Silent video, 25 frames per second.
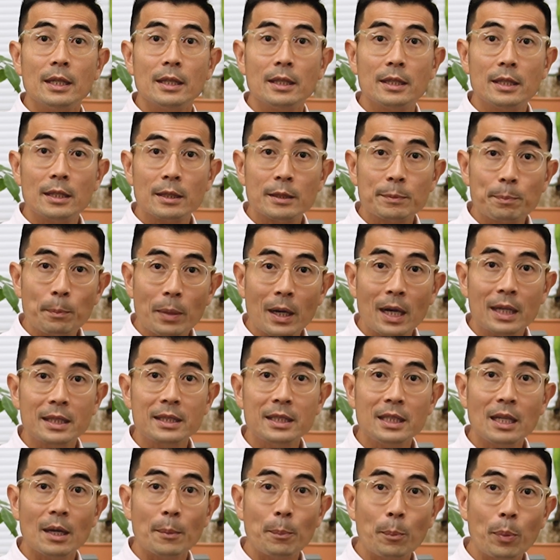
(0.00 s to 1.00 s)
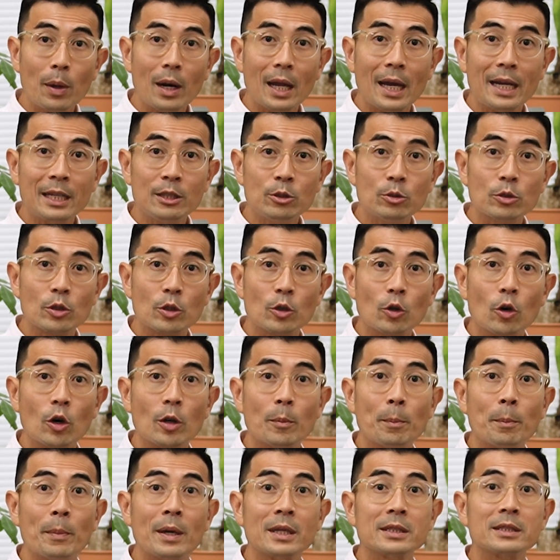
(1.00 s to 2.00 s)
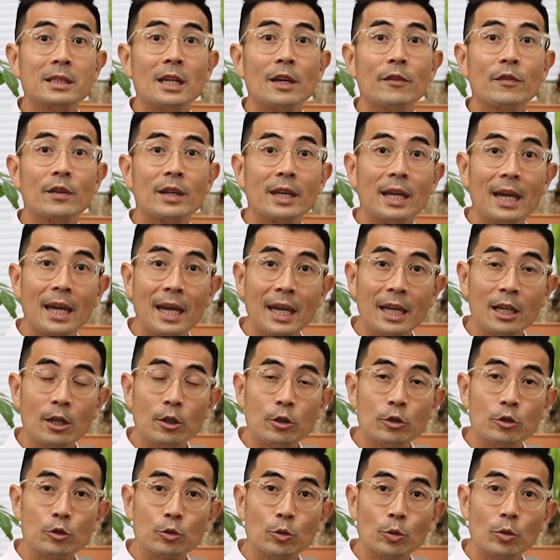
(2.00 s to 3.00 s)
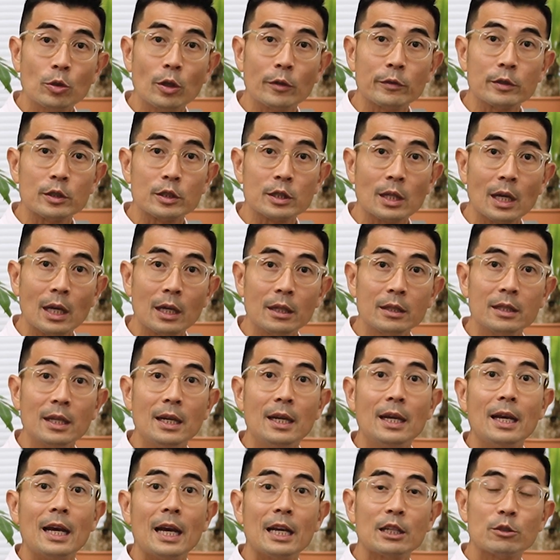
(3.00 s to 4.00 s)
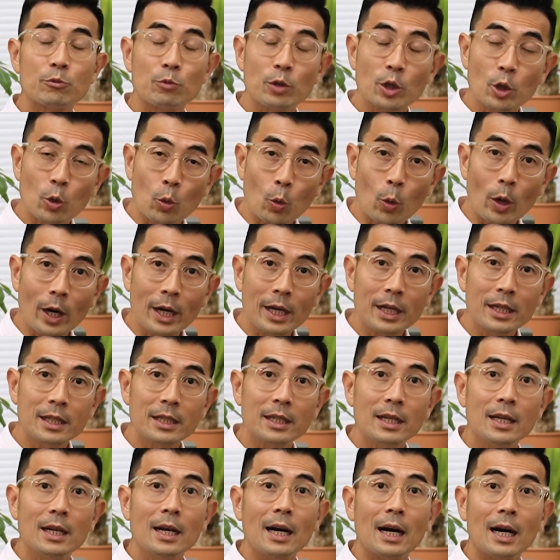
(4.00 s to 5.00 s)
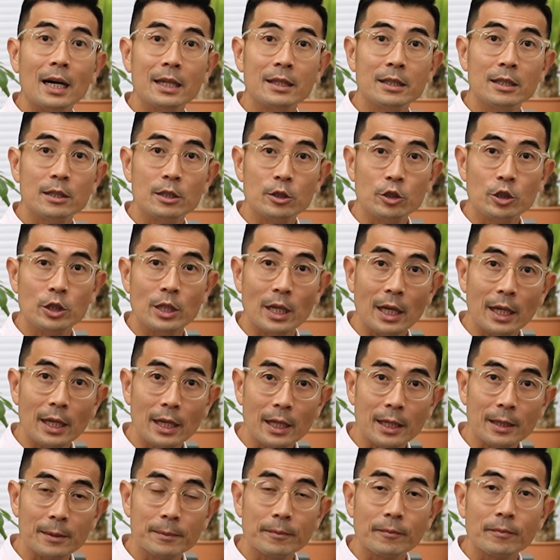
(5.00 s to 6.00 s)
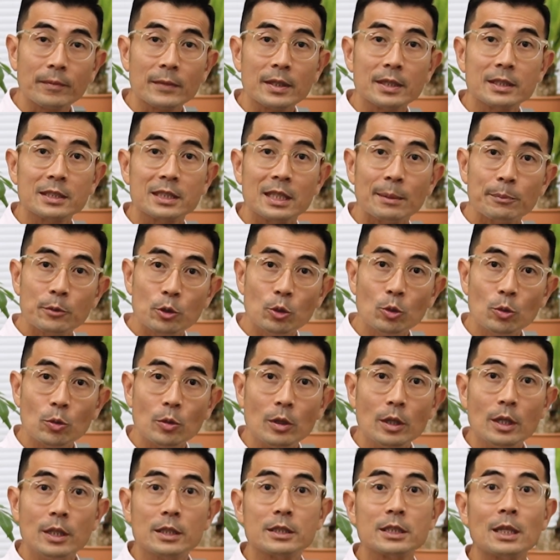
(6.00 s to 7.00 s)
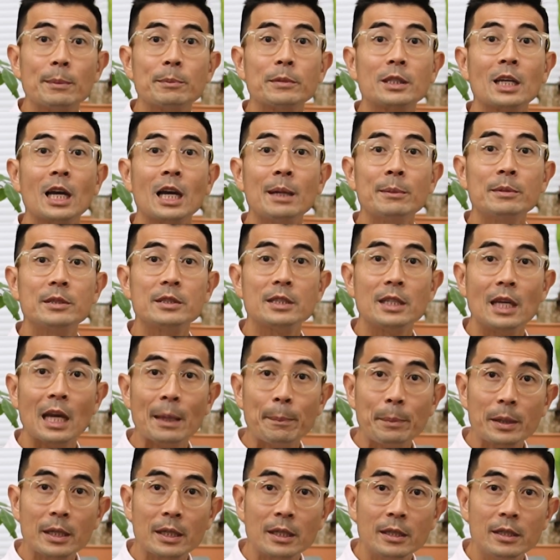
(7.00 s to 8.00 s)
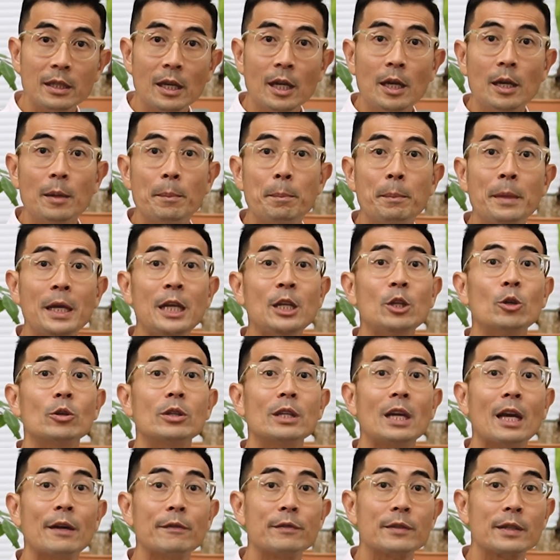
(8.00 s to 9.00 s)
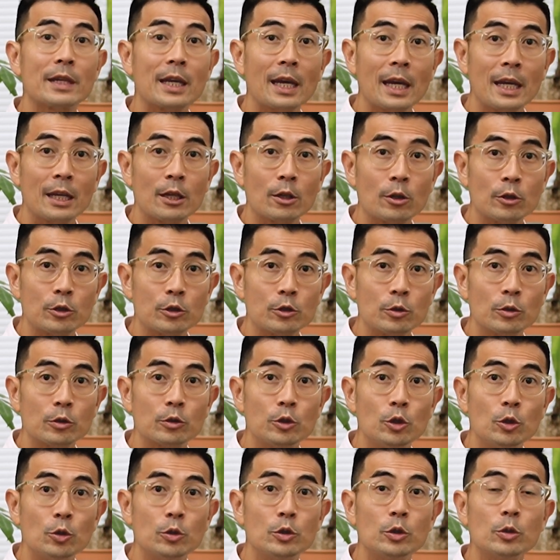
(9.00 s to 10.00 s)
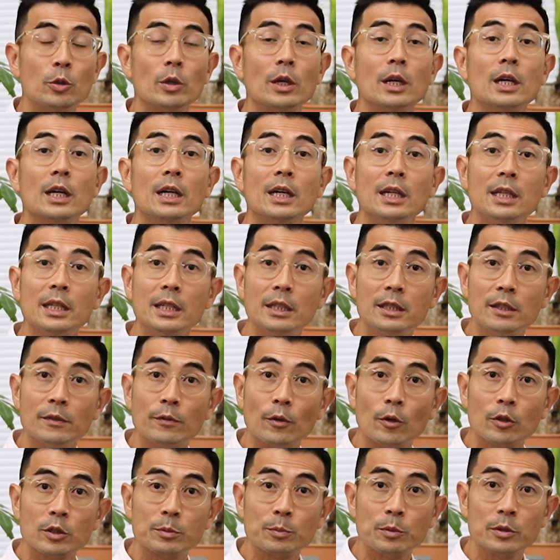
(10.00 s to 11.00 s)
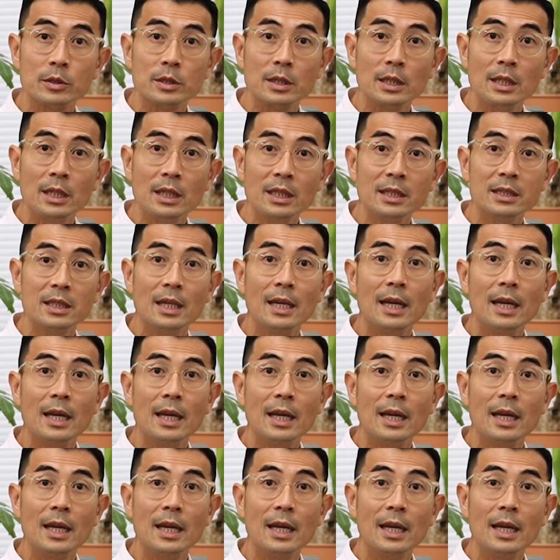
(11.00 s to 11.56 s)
the party applying to the court must have care and control of the child as required under the GIA. Step 2, sometimes the applicant may not have care and control due to earlier divorce proceedings,